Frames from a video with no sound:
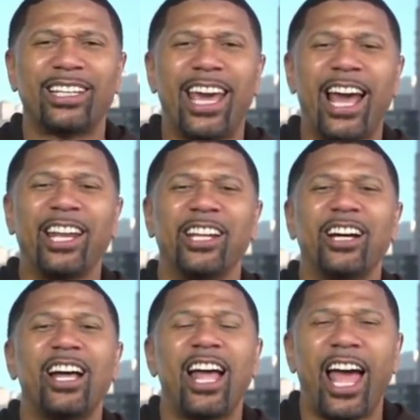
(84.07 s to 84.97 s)

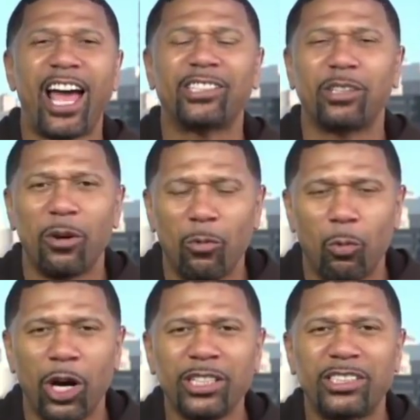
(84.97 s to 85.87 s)
Canada has
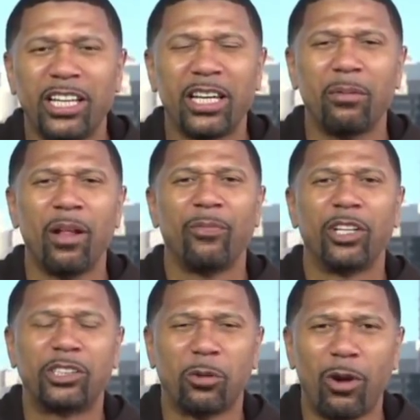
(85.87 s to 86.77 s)
1 team,
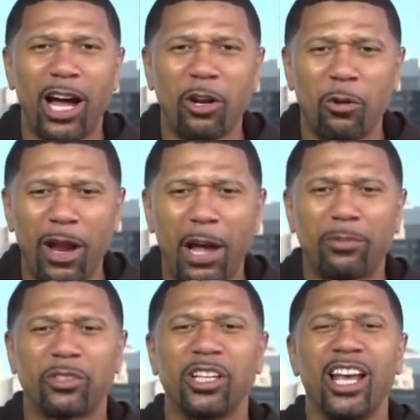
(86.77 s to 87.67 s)
the Toronto
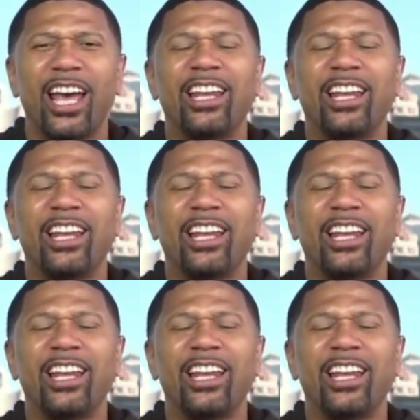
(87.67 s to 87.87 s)
Raptors.